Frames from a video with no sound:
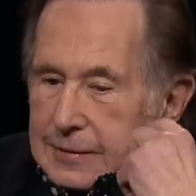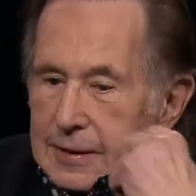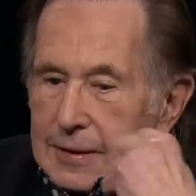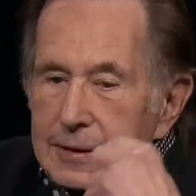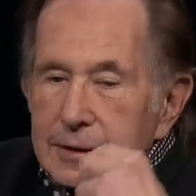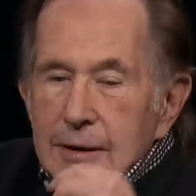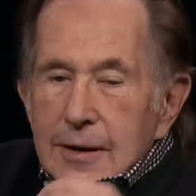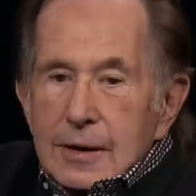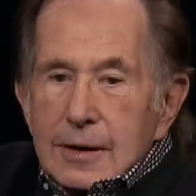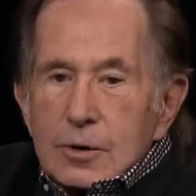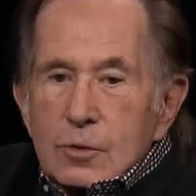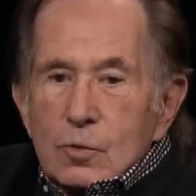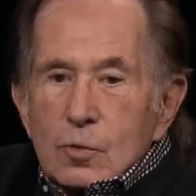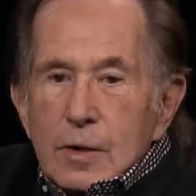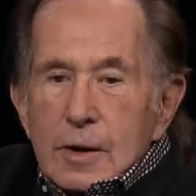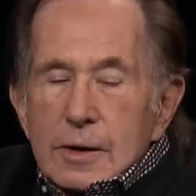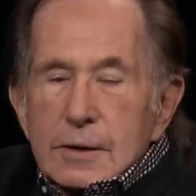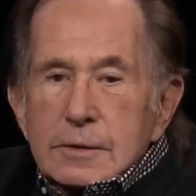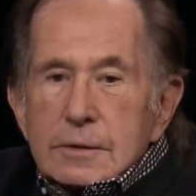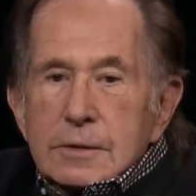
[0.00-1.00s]
then I
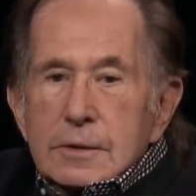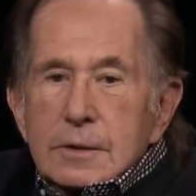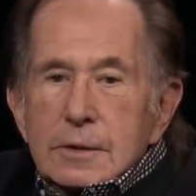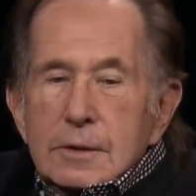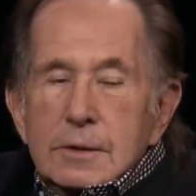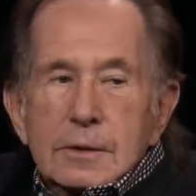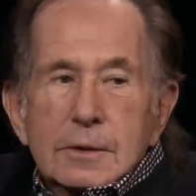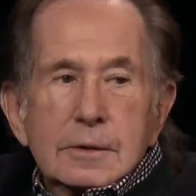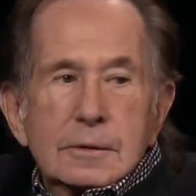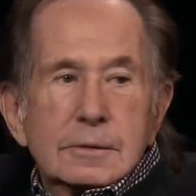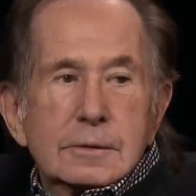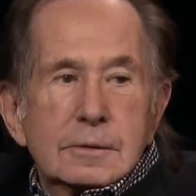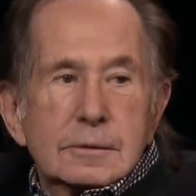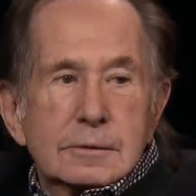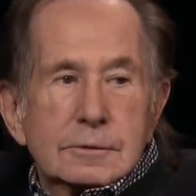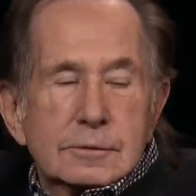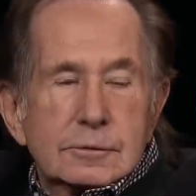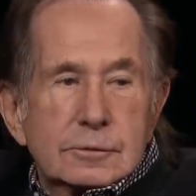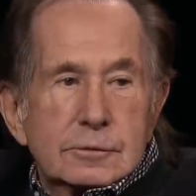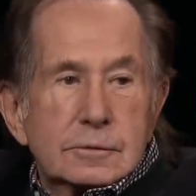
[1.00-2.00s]
went
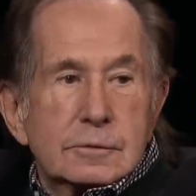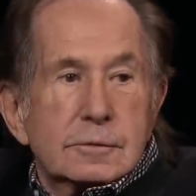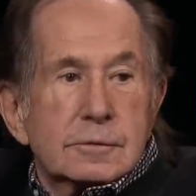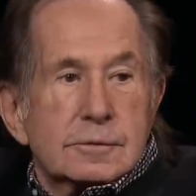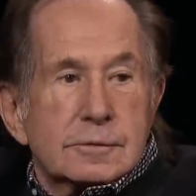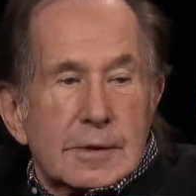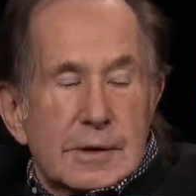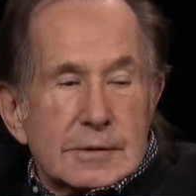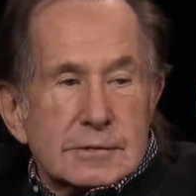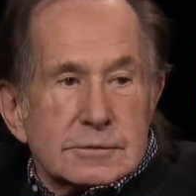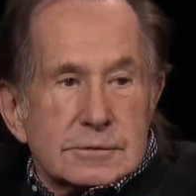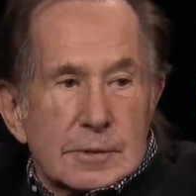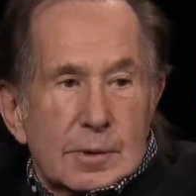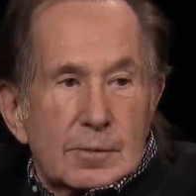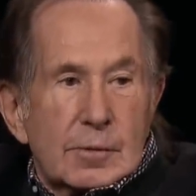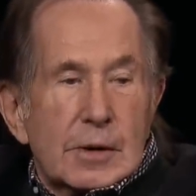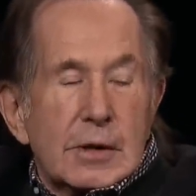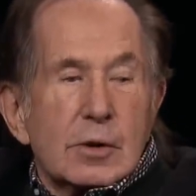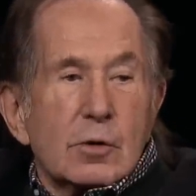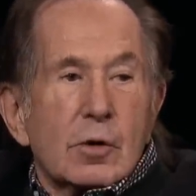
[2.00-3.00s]
then
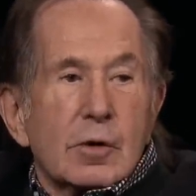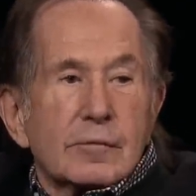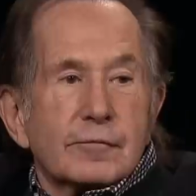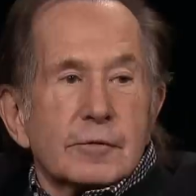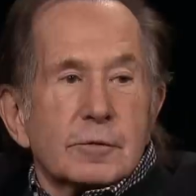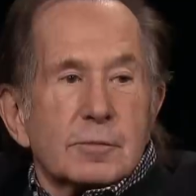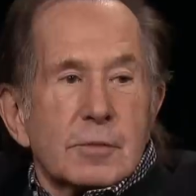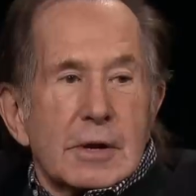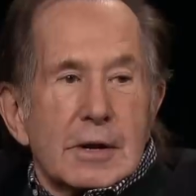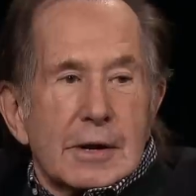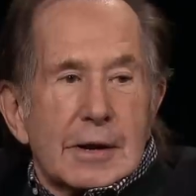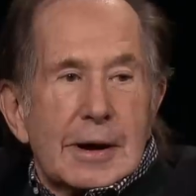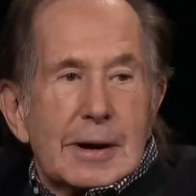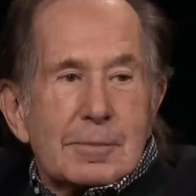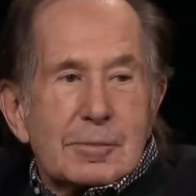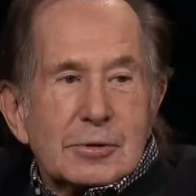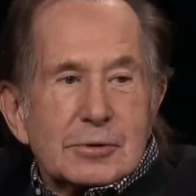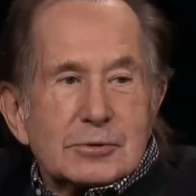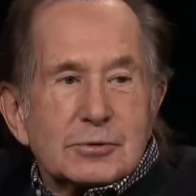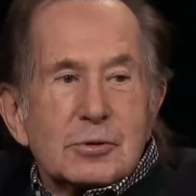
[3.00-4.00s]
somebody offered me an
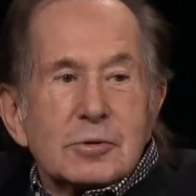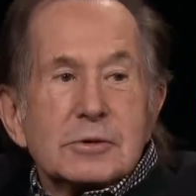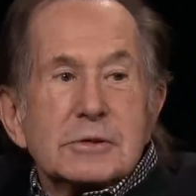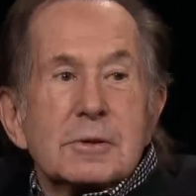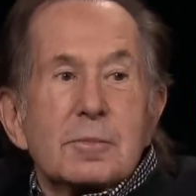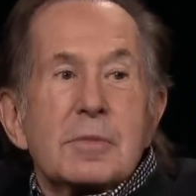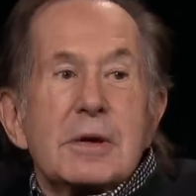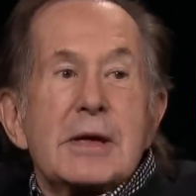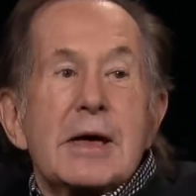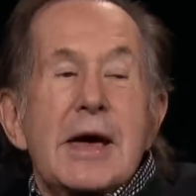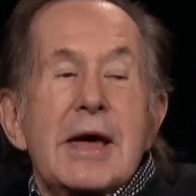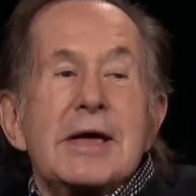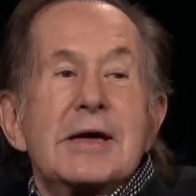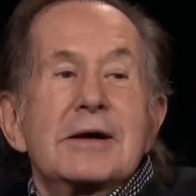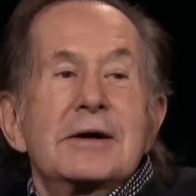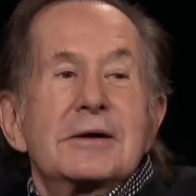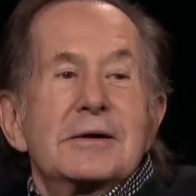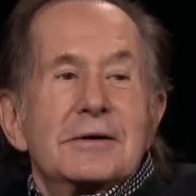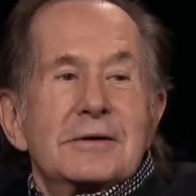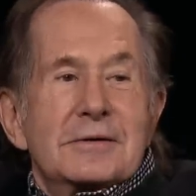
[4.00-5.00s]
opportunity to be a
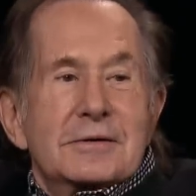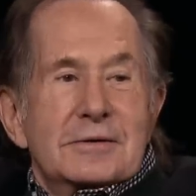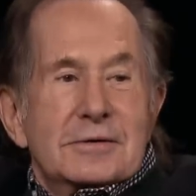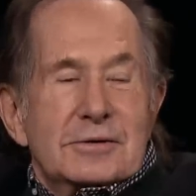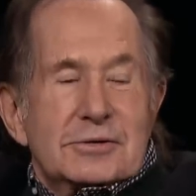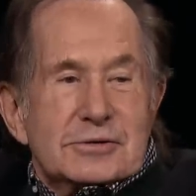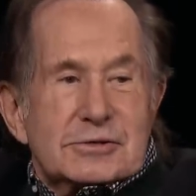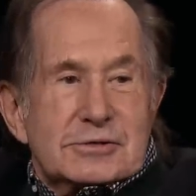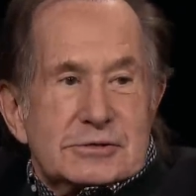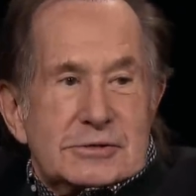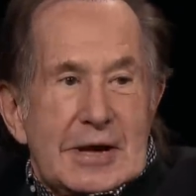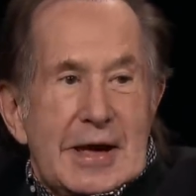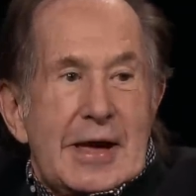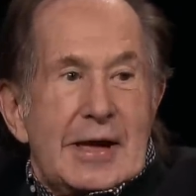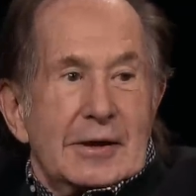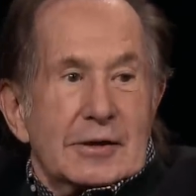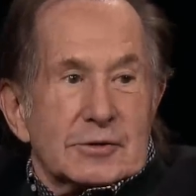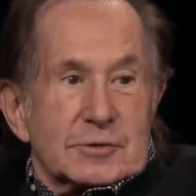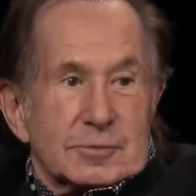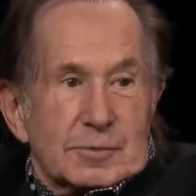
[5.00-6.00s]

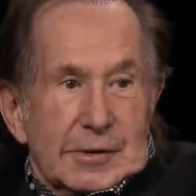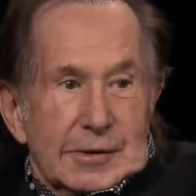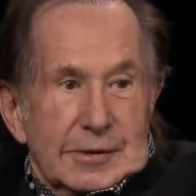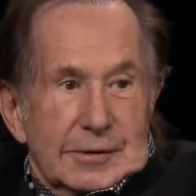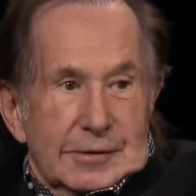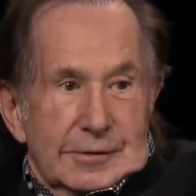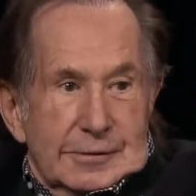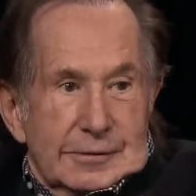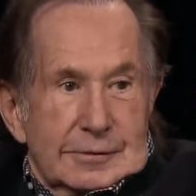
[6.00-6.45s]
salesman